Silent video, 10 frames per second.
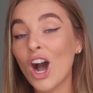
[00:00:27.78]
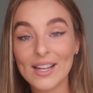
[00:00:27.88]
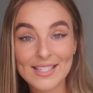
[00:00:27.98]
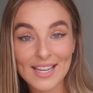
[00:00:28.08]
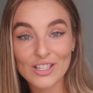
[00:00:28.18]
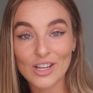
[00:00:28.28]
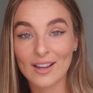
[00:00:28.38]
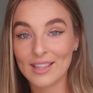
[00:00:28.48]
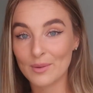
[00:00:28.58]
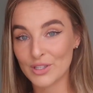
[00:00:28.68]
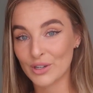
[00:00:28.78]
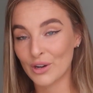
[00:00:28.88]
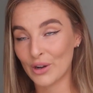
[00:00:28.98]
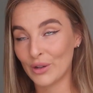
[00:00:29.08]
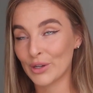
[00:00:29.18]
on TikTok there was a
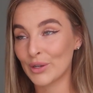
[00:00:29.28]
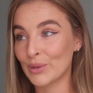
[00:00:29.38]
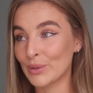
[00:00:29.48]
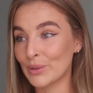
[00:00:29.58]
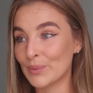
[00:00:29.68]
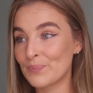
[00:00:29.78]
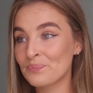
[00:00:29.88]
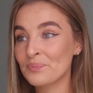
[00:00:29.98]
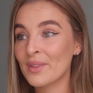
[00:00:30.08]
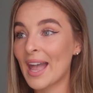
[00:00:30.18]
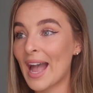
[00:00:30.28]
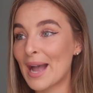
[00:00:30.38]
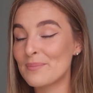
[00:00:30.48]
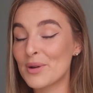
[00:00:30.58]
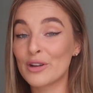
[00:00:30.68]
girl who
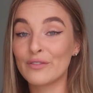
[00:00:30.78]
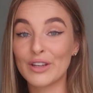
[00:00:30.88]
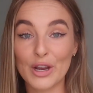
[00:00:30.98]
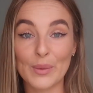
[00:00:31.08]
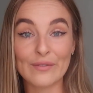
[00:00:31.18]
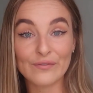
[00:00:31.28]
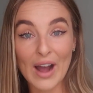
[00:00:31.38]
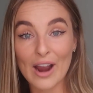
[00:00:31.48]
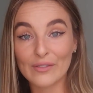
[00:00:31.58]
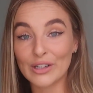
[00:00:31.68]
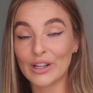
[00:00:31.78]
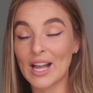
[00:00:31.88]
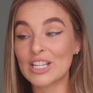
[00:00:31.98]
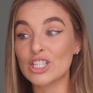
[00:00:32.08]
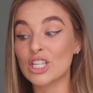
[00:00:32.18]
her video went viral
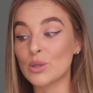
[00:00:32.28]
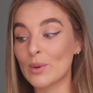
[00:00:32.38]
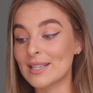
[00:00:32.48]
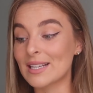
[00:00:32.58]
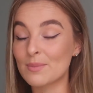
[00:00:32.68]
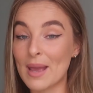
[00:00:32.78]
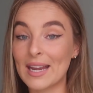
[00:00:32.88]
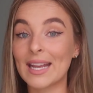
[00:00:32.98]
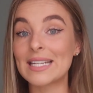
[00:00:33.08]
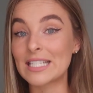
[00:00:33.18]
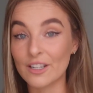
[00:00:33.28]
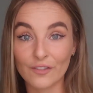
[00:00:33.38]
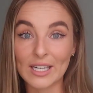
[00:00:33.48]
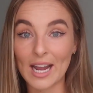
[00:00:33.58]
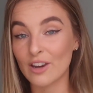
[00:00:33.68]
and she was explaining a
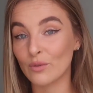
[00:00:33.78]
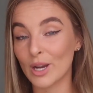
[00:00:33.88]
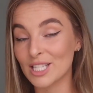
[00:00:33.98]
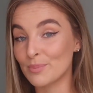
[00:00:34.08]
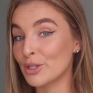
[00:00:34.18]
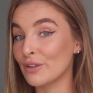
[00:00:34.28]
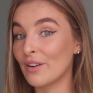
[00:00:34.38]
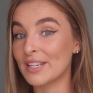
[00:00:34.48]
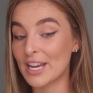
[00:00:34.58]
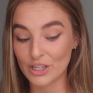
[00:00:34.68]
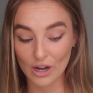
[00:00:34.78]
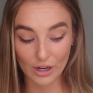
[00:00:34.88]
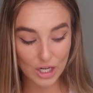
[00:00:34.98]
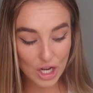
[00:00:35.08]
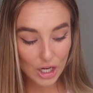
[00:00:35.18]
different kind of way to put your foundation
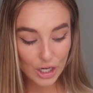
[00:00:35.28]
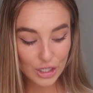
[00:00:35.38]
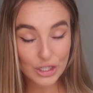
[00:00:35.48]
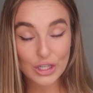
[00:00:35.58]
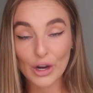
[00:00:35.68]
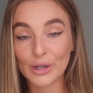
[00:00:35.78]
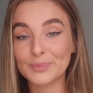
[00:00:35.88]
on. So